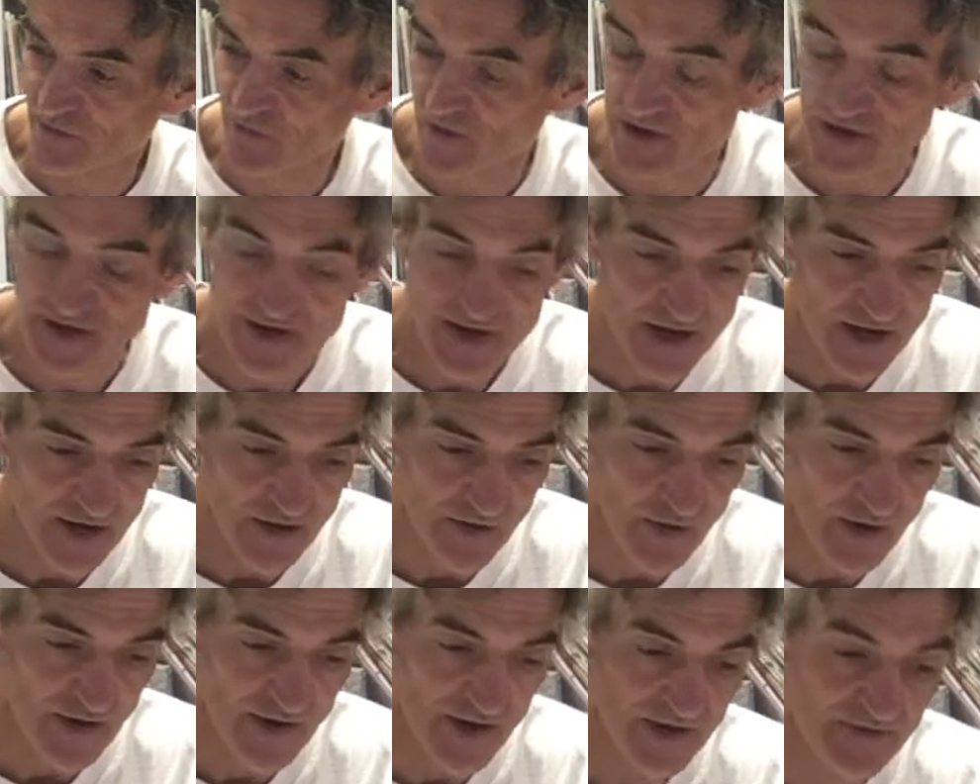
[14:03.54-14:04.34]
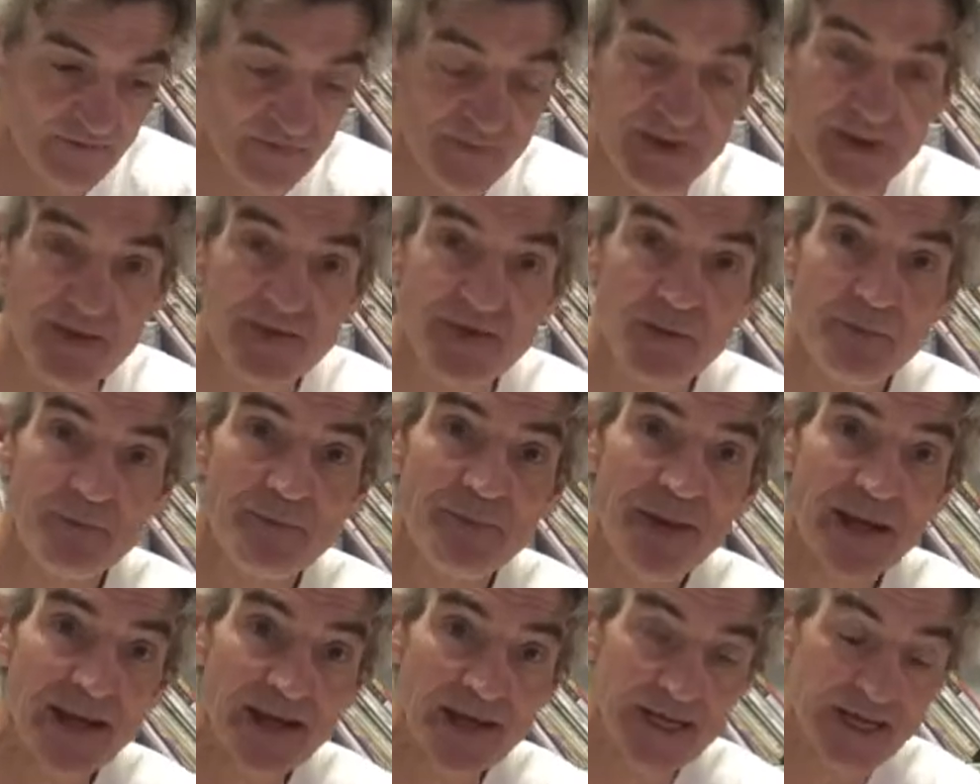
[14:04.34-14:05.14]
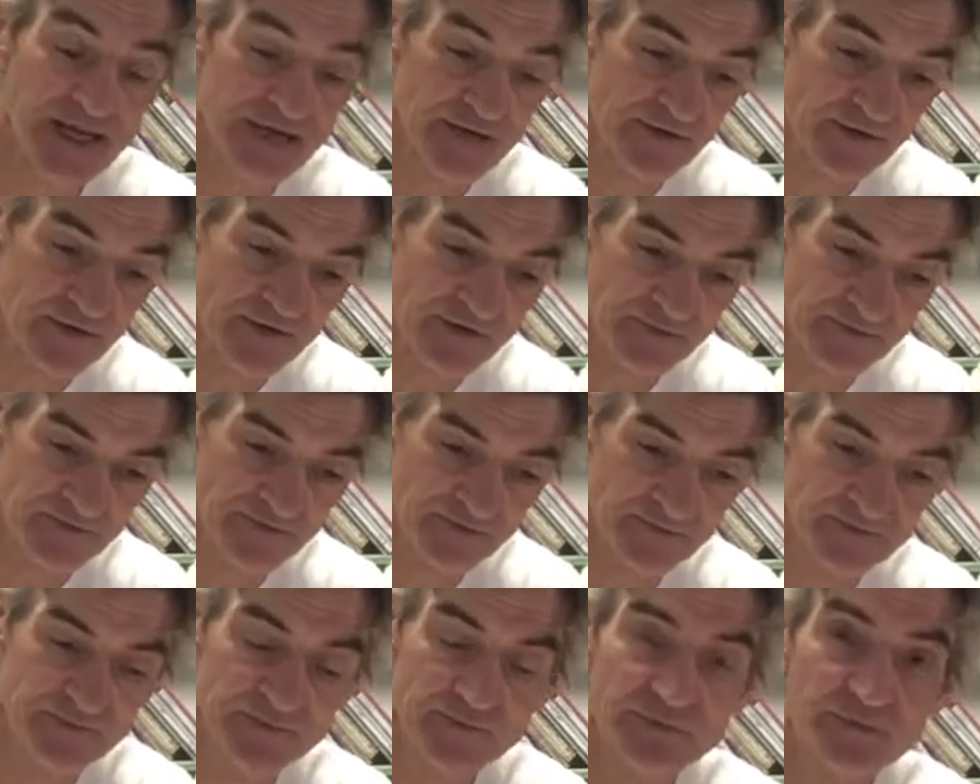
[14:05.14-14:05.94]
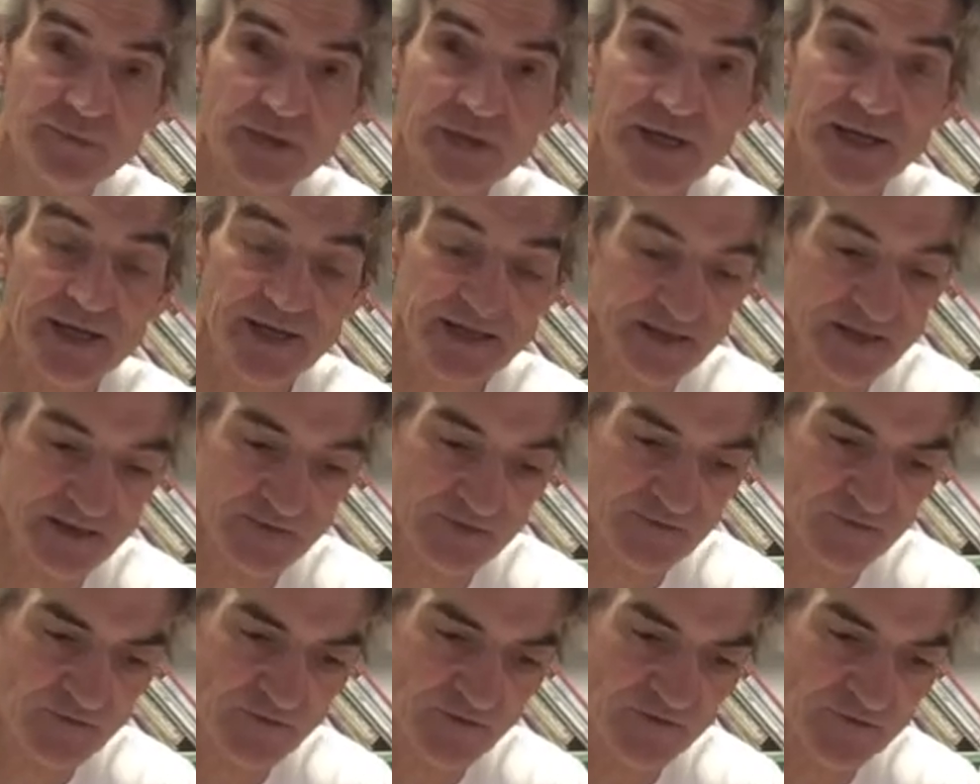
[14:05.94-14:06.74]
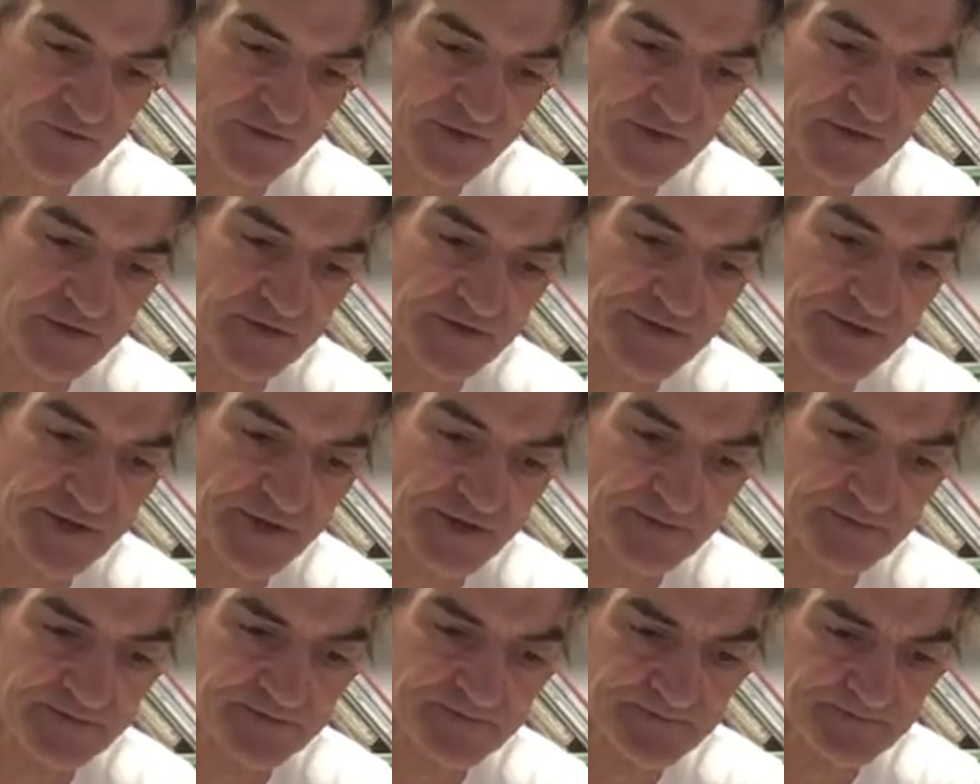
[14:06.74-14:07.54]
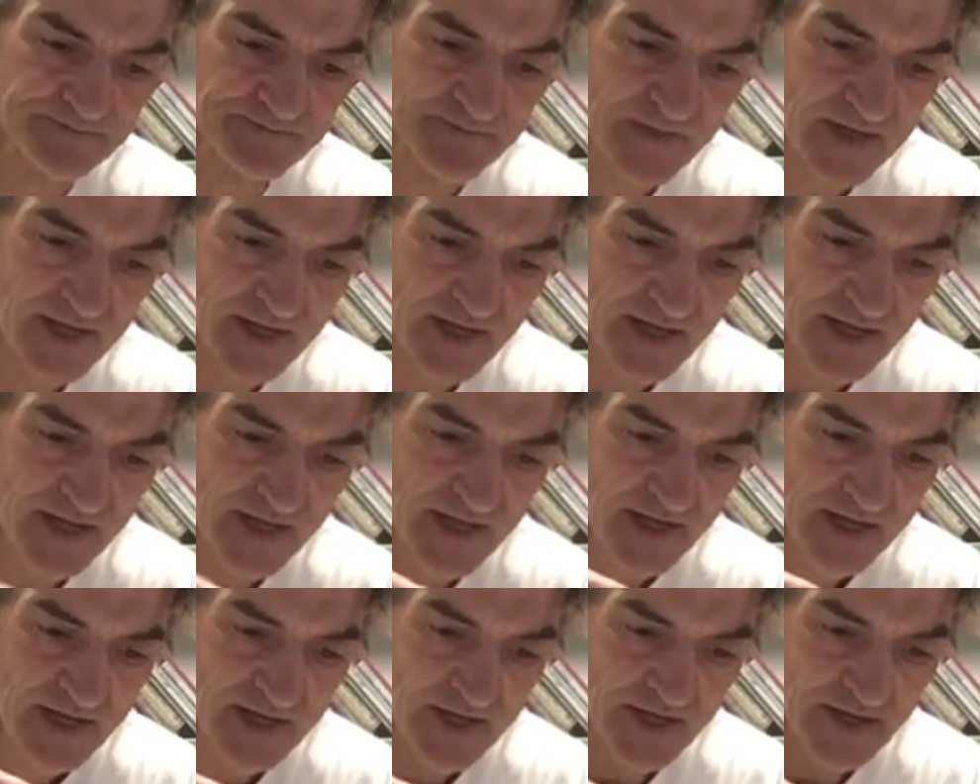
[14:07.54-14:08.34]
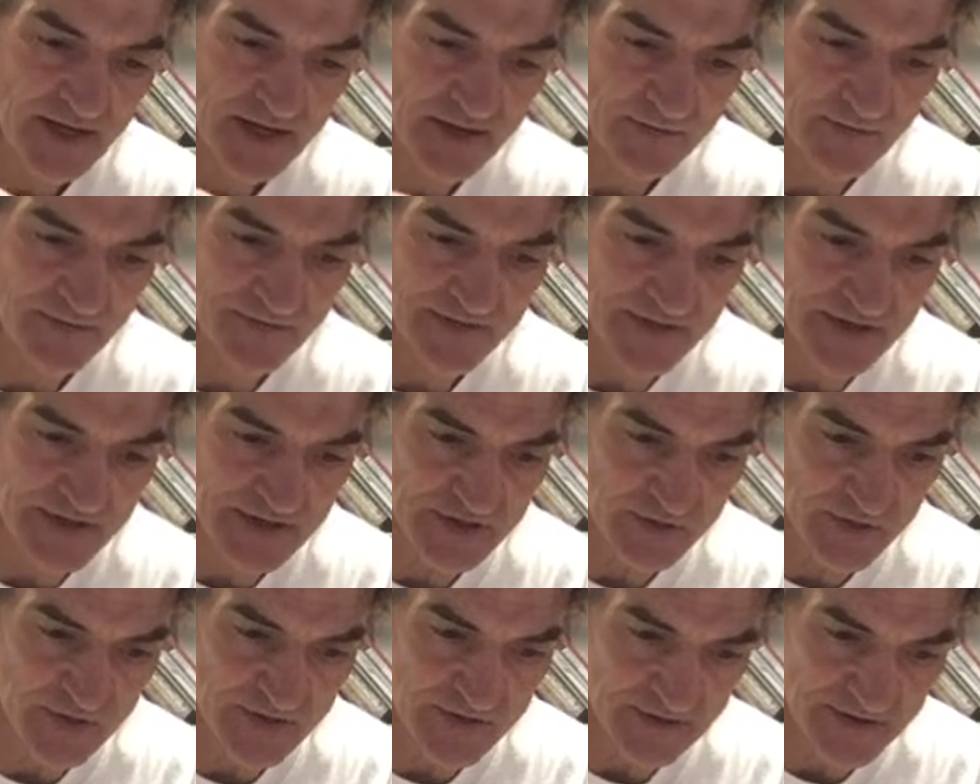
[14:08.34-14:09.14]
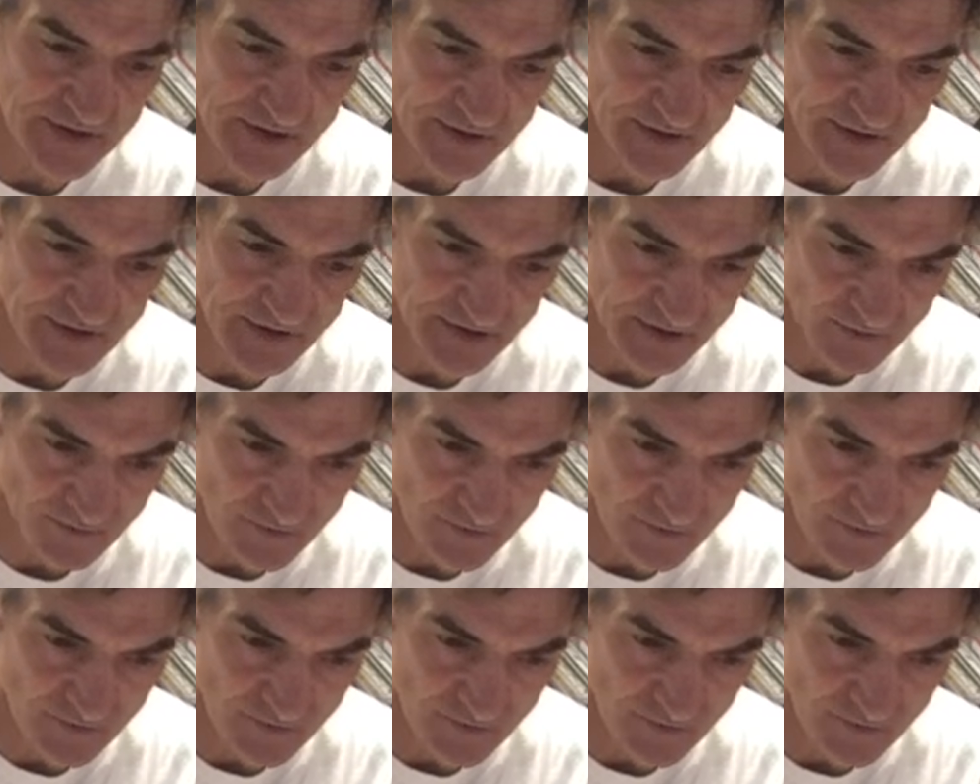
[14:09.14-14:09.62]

right now have been the pan or the plate that we've been using. And with this one, there's a little